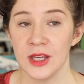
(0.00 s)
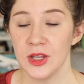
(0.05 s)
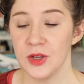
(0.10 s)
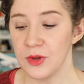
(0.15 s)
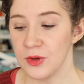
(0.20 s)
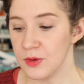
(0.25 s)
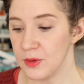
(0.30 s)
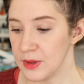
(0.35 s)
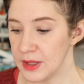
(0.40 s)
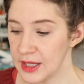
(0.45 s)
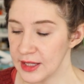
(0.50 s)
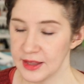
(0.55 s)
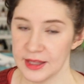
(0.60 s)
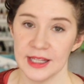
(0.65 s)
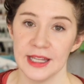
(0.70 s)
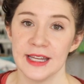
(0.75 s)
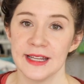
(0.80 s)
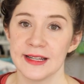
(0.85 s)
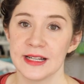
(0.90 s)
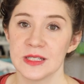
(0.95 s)
You get
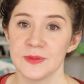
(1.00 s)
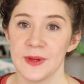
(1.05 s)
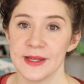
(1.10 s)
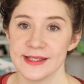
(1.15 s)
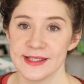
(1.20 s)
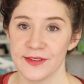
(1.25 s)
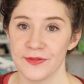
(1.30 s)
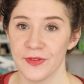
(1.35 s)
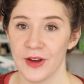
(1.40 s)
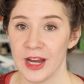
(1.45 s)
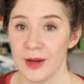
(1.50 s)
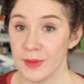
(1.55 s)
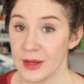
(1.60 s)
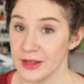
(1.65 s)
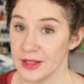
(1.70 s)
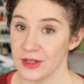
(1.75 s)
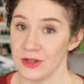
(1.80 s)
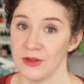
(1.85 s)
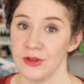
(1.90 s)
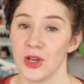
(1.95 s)
the inexpensive frame,
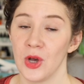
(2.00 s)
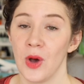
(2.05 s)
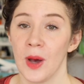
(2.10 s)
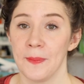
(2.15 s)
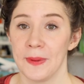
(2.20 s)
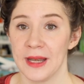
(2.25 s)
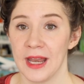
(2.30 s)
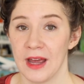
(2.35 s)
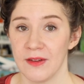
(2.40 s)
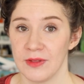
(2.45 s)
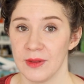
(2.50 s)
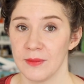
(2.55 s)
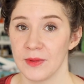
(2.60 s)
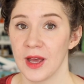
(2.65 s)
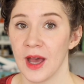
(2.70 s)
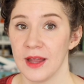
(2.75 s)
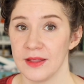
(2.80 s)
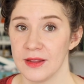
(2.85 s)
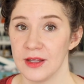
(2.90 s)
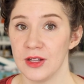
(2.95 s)
and then you can go up and have them
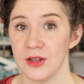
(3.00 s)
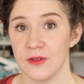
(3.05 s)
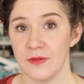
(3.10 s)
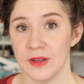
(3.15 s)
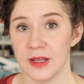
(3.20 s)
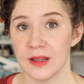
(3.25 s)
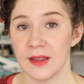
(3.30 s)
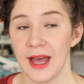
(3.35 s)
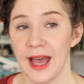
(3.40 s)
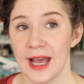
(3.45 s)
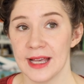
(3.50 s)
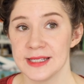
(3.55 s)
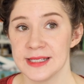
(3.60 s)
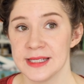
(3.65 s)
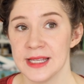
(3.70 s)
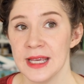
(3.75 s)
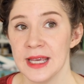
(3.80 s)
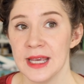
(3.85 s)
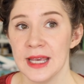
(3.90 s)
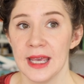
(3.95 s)
cut the U V glass,
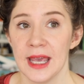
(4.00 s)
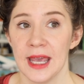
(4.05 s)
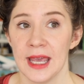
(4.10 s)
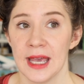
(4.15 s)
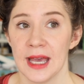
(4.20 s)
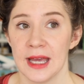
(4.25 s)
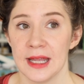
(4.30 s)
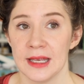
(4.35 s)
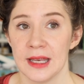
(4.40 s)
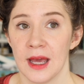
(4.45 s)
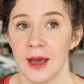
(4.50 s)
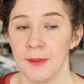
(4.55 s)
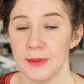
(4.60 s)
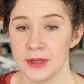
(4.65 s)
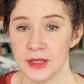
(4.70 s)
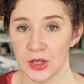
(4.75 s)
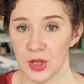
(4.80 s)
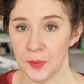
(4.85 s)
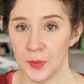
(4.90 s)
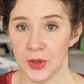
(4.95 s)
and, um,
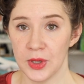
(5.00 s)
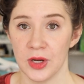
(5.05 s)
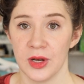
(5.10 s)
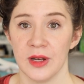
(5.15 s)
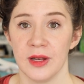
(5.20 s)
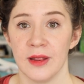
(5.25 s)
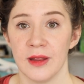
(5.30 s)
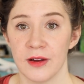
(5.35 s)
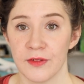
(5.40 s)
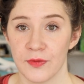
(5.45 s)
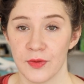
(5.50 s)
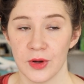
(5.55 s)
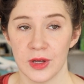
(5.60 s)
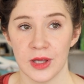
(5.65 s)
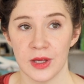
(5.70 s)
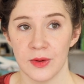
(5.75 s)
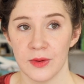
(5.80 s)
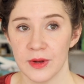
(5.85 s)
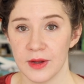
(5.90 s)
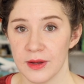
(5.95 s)
and then they'll put it in there for
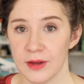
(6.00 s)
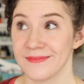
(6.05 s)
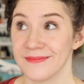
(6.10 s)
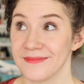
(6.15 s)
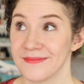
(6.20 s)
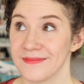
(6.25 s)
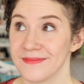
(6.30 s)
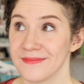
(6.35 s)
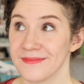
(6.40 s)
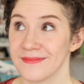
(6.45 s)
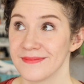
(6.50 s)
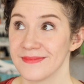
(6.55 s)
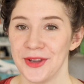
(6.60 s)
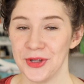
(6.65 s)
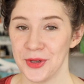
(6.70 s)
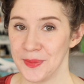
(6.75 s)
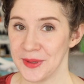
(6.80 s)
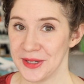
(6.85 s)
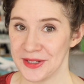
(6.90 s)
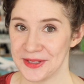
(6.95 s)
you.
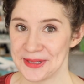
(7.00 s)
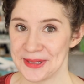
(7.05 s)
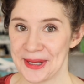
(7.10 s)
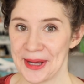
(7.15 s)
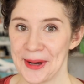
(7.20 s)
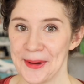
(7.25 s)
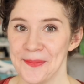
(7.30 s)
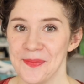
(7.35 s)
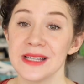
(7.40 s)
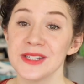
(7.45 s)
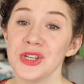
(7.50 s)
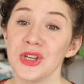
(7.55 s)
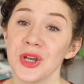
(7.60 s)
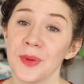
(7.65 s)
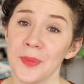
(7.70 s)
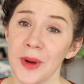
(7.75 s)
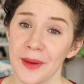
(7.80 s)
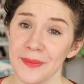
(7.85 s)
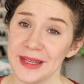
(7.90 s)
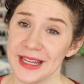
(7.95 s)
You'll be good to go. So you
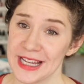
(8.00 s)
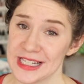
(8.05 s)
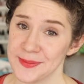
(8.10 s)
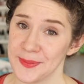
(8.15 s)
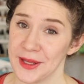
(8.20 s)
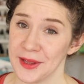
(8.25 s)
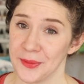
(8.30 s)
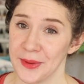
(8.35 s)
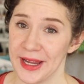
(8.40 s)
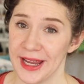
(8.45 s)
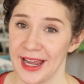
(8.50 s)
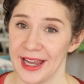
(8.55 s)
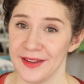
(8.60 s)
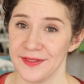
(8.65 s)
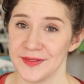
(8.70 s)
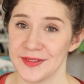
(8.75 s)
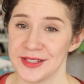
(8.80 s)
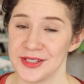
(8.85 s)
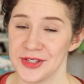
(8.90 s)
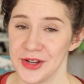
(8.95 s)
can probably guess by the way I
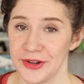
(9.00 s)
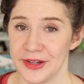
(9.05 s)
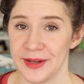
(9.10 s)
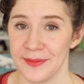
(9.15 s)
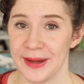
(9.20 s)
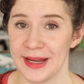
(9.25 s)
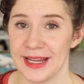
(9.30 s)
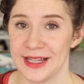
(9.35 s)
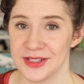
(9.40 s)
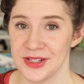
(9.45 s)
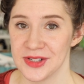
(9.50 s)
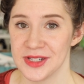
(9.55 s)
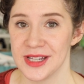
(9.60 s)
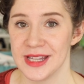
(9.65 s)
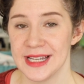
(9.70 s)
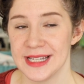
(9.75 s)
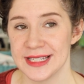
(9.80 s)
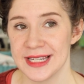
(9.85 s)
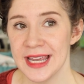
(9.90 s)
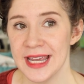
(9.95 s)
have started my answer to
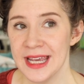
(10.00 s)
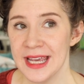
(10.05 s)
this,